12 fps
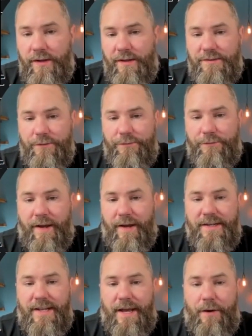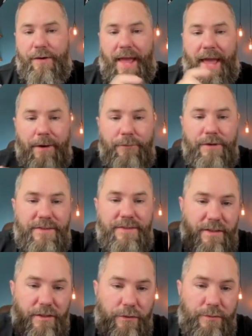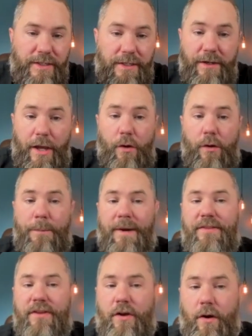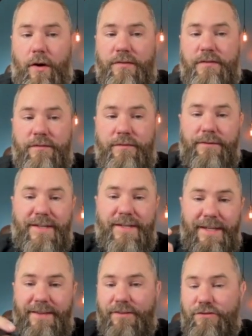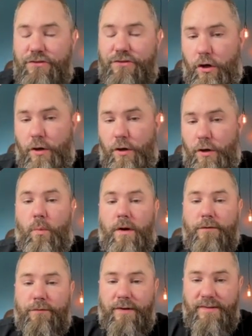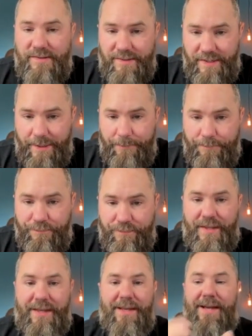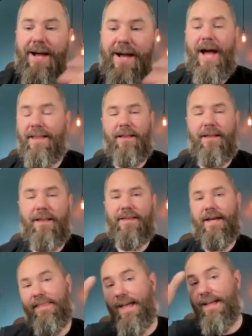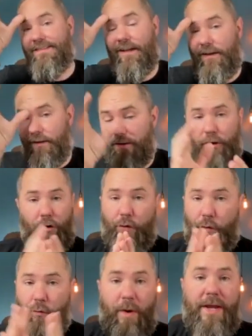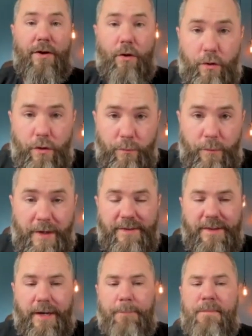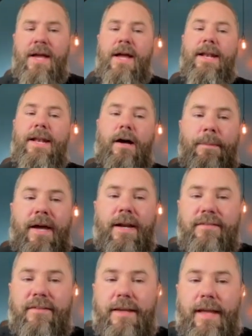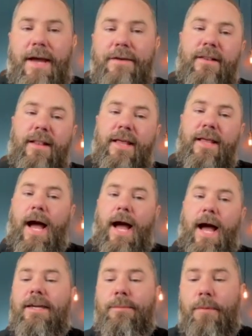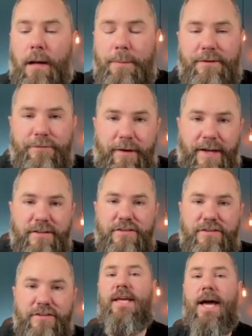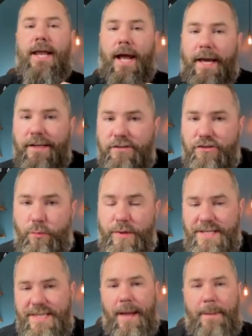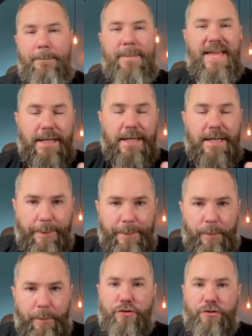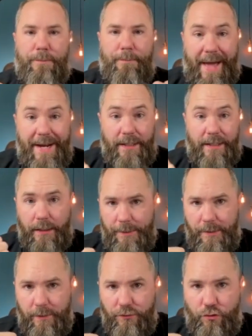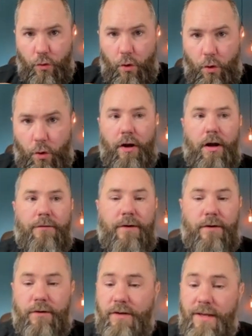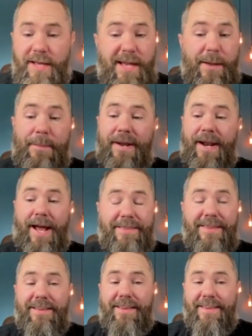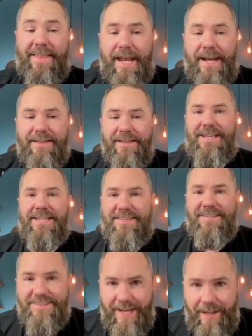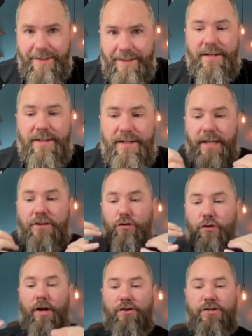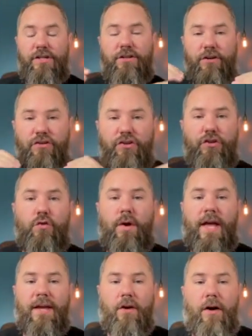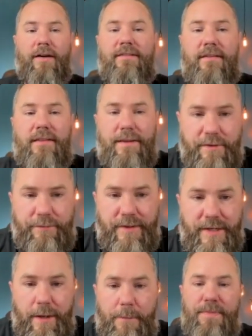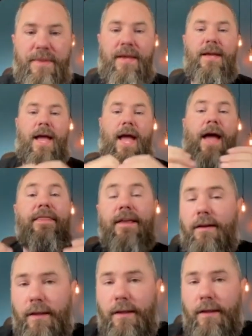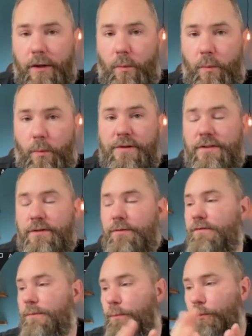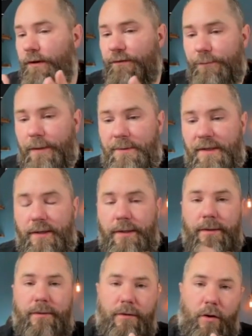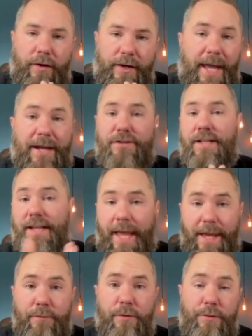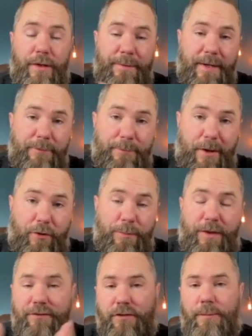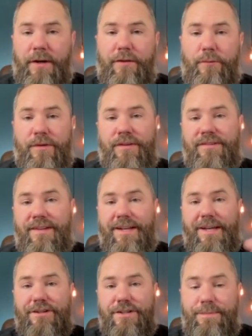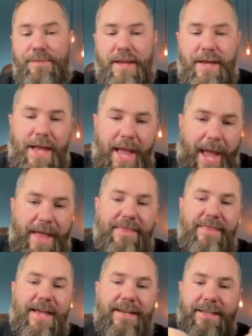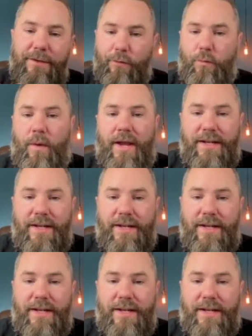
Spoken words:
to find out everything you need to know about the cost of living in this charming waterfront city. I love that. That's a great hook right there. Now, I'll be honest, like I feel like I could probably fine tune that. I could tweak that, make it a little bit more dramatic, a little bit stronger of a hook. But I think like that is a solid introduction to a cost of living video. And then, what I would do is a brief maybe call to action, like, hey, real quick, my name is Malcolm Lawson, Maryland real estate agent, and then get right